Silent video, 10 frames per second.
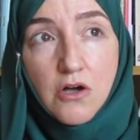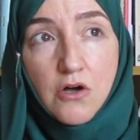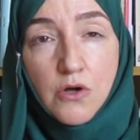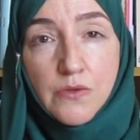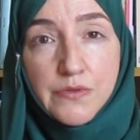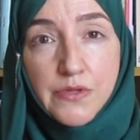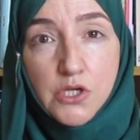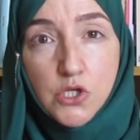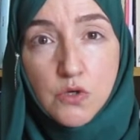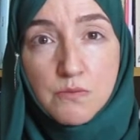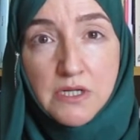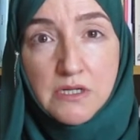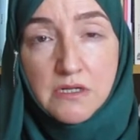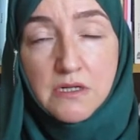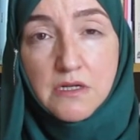on the
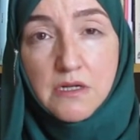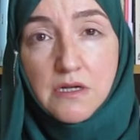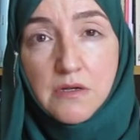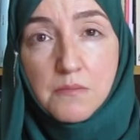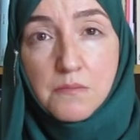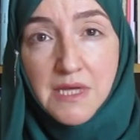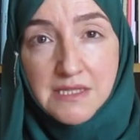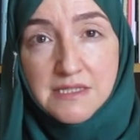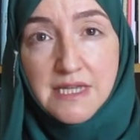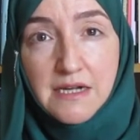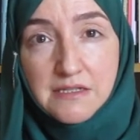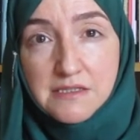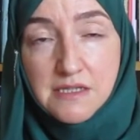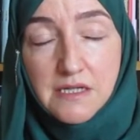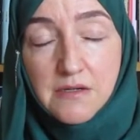human
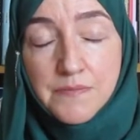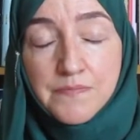mentality.